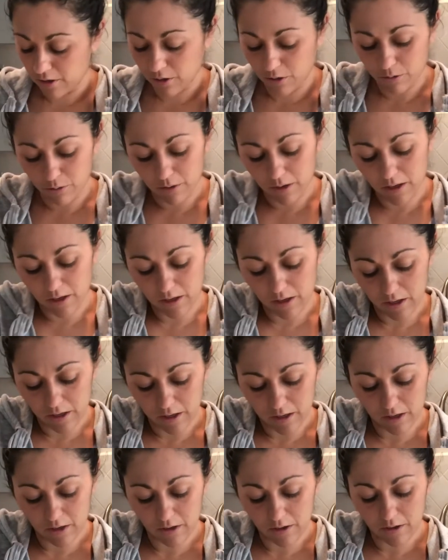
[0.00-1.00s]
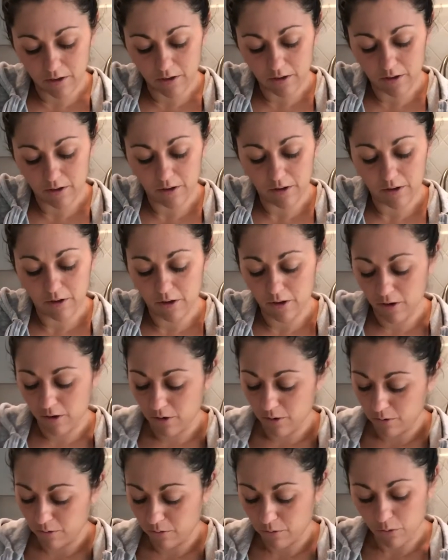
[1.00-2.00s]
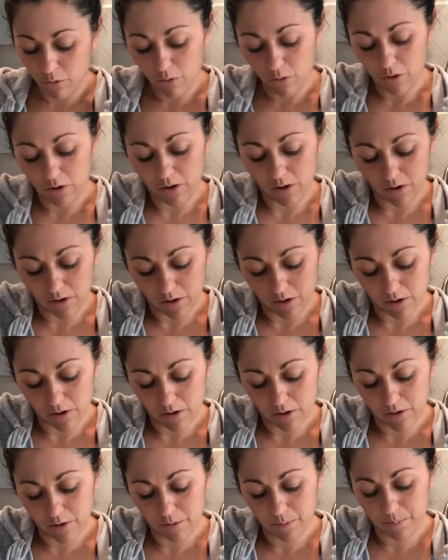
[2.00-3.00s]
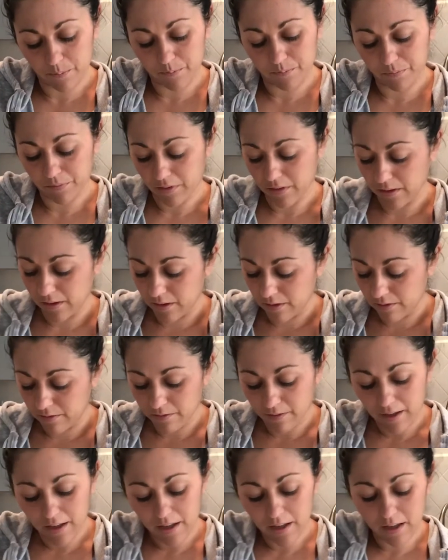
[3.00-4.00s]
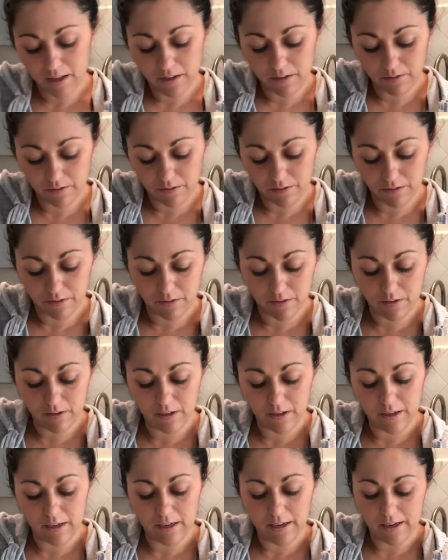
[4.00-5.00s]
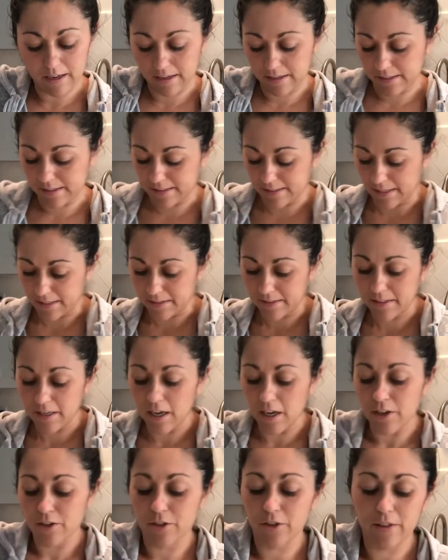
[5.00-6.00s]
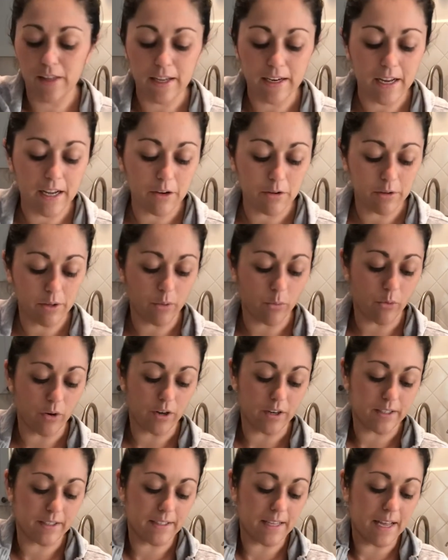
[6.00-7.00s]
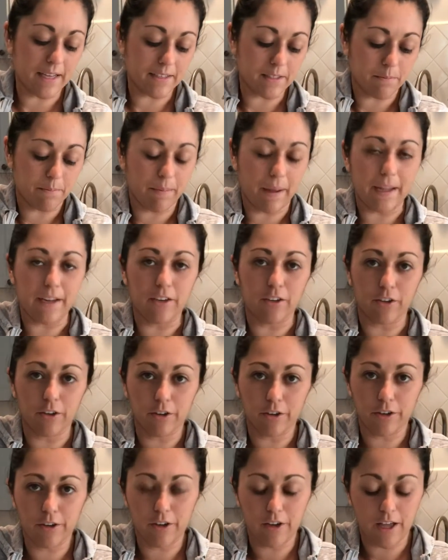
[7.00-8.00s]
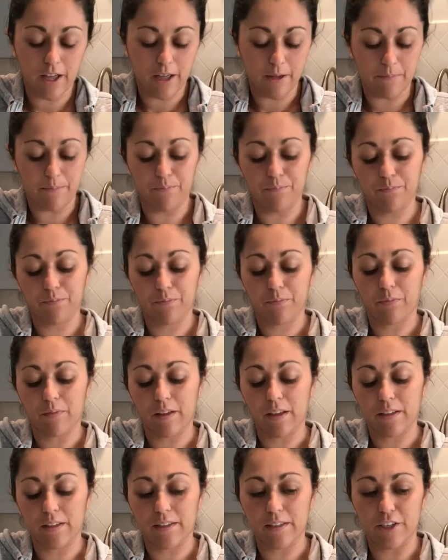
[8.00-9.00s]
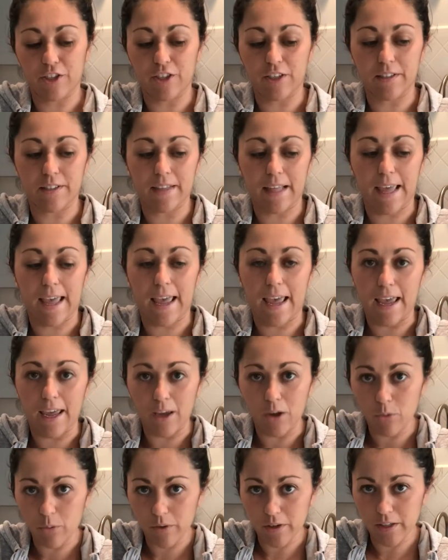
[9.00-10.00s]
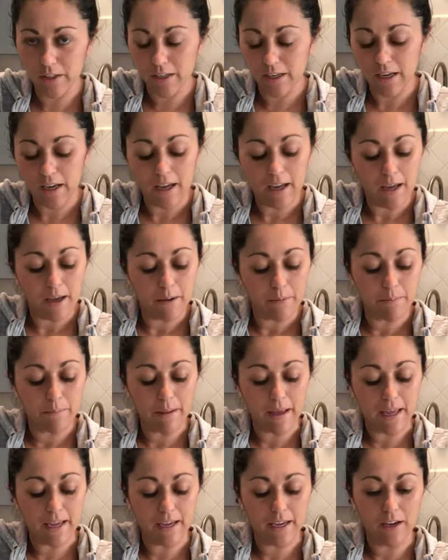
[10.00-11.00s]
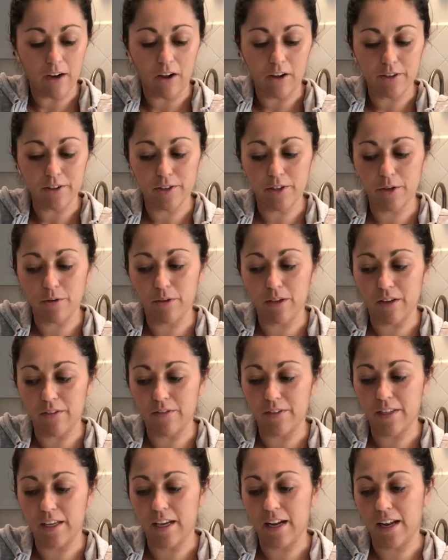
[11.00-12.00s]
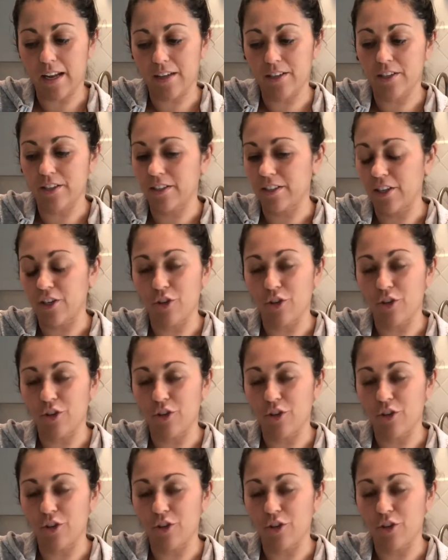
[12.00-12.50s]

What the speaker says: 3, 4, 5, 6. So that not only works as a binder, such as the egg would, but it also gives it just a